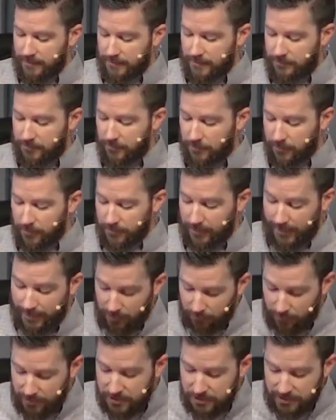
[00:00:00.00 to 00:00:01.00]
for like
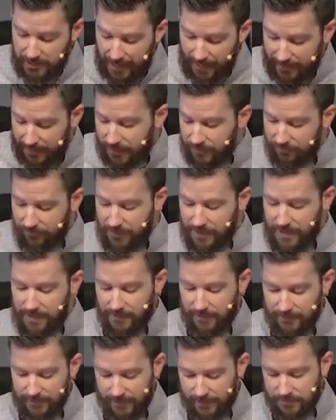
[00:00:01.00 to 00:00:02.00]
a restocking
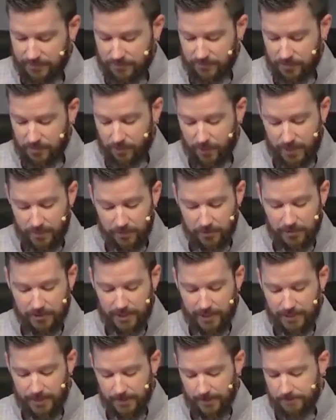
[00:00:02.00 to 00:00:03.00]
fee, like
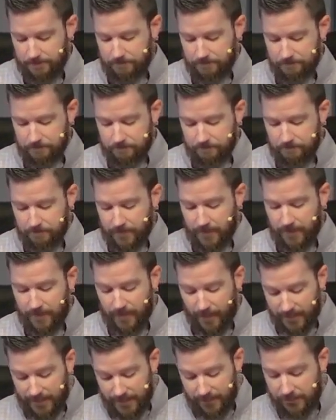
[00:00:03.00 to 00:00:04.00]
20% here.
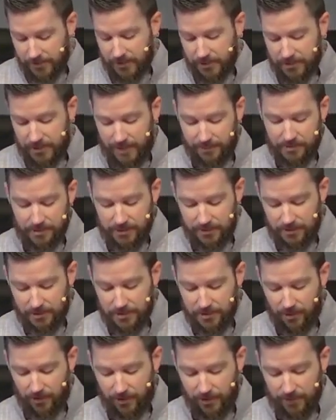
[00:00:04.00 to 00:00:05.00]
God gives exceptions
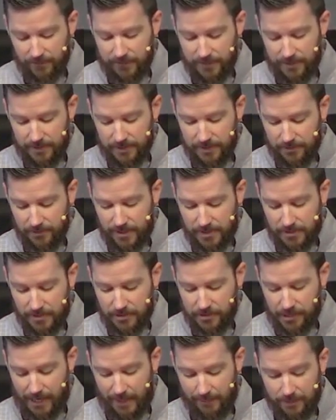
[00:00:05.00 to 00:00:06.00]
to all of this in the rest of
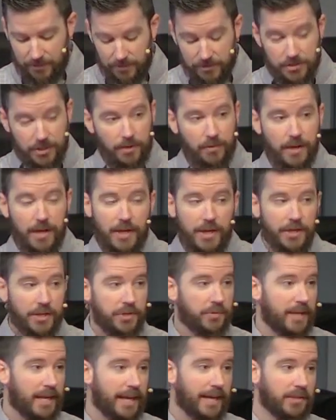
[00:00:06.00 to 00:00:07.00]
the chapter. So
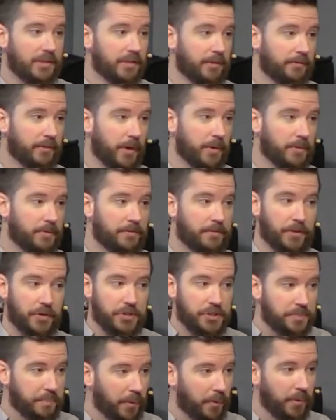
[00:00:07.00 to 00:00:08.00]
you can't devote
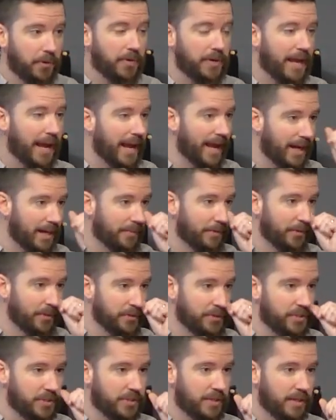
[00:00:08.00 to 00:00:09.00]
firstborn
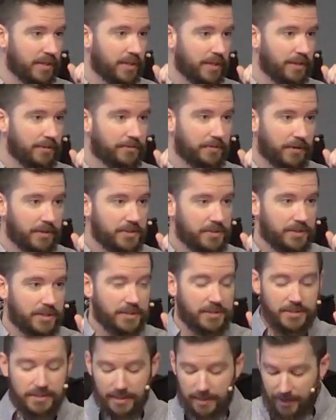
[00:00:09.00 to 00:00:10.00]
animals, for
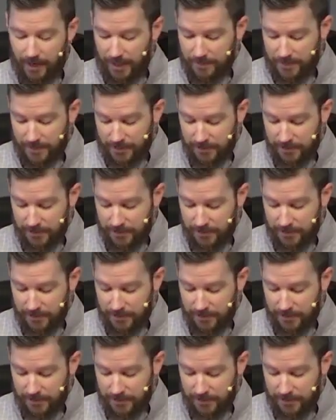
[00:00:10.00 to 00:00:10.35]
instance, to God